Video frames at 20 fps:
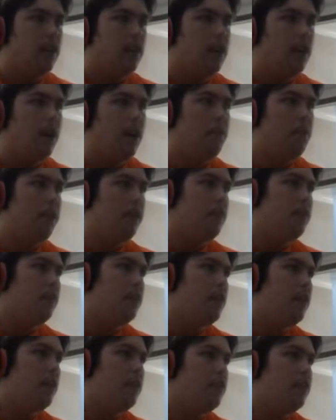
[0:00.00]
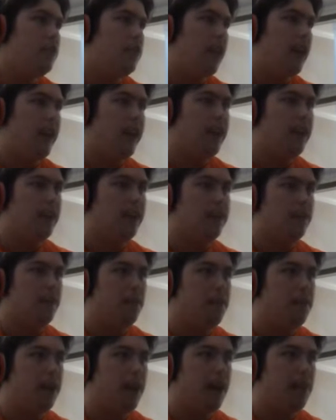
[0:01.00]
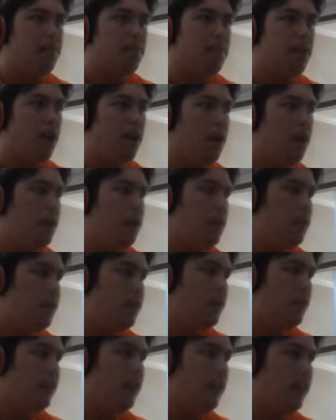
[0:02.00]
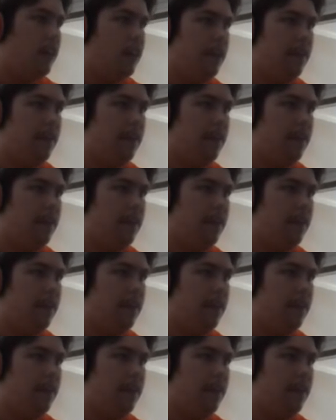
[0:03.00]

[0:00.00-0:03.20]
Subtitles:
I'm also going to change my bow to something